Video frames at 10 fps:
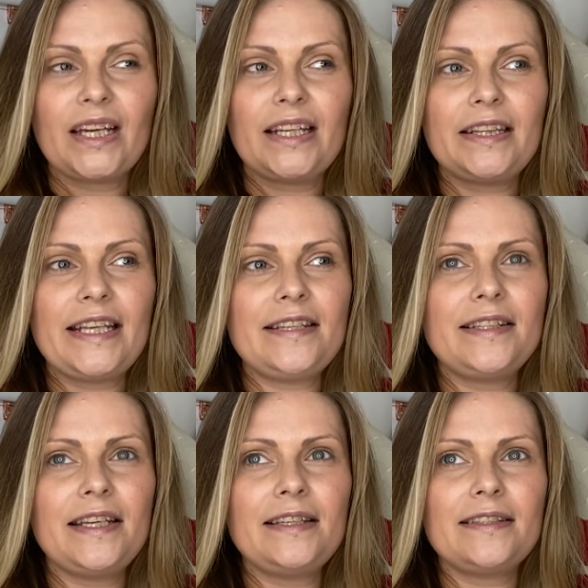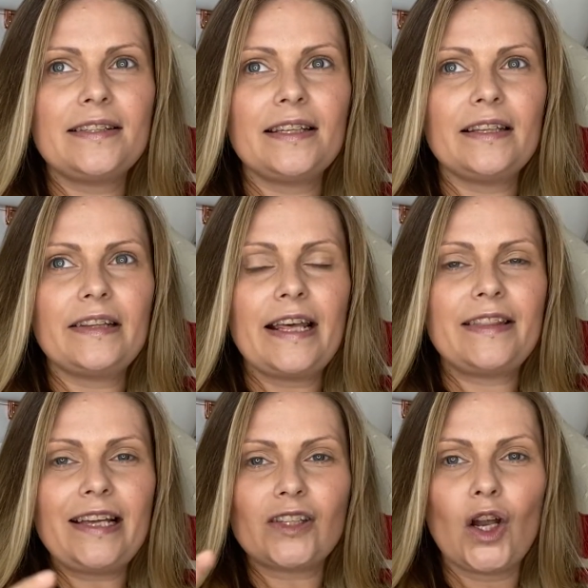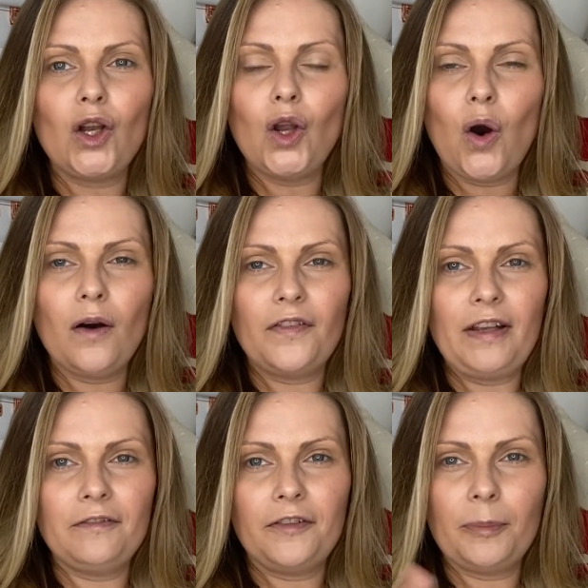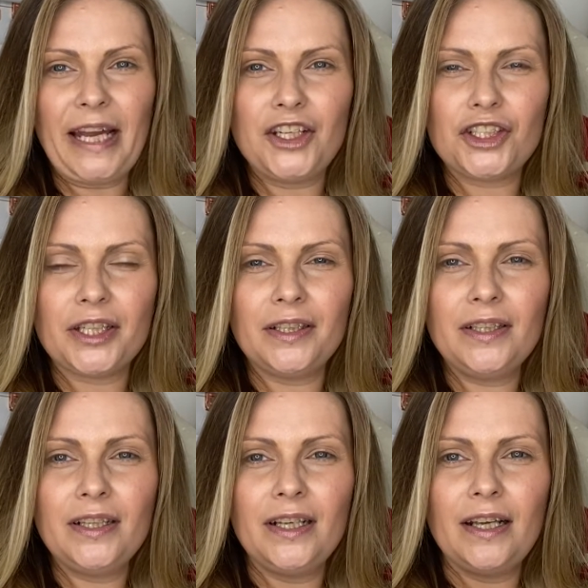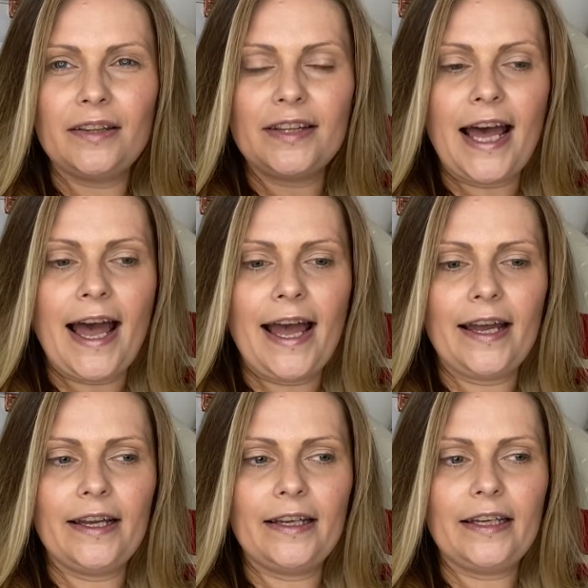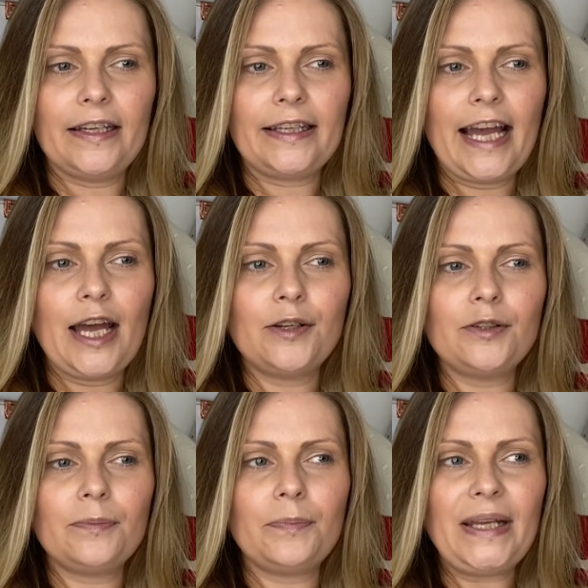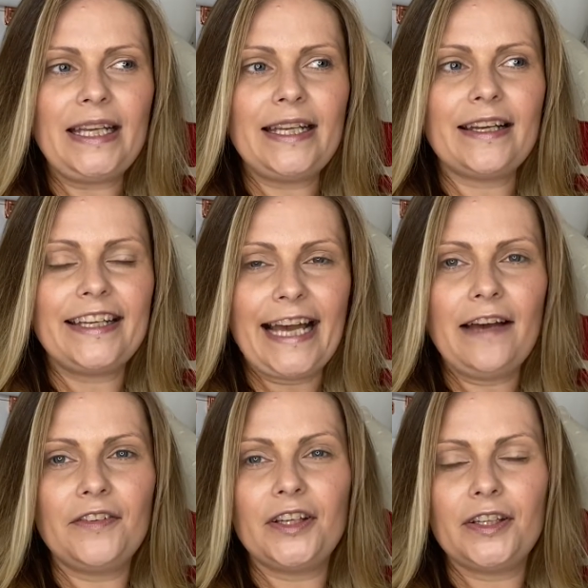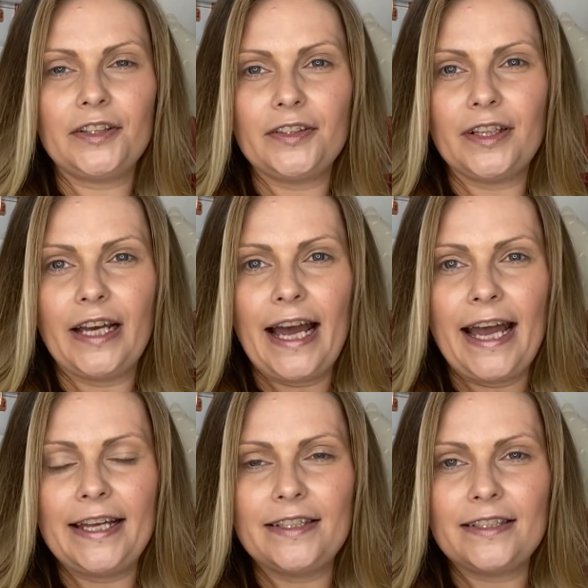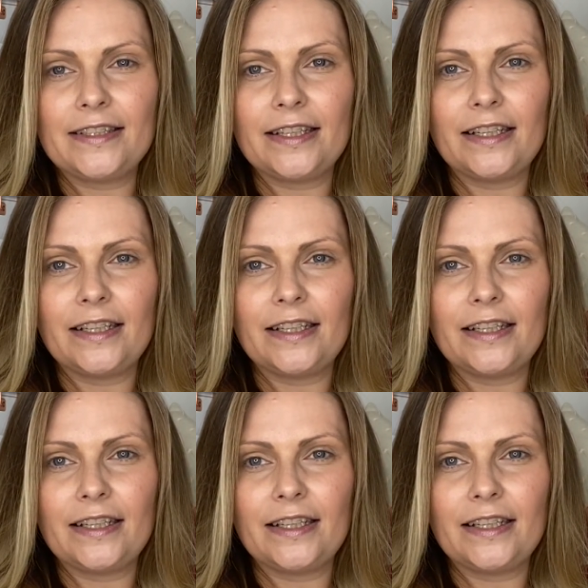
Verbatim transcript: this is there's a lot of information that can be gathered and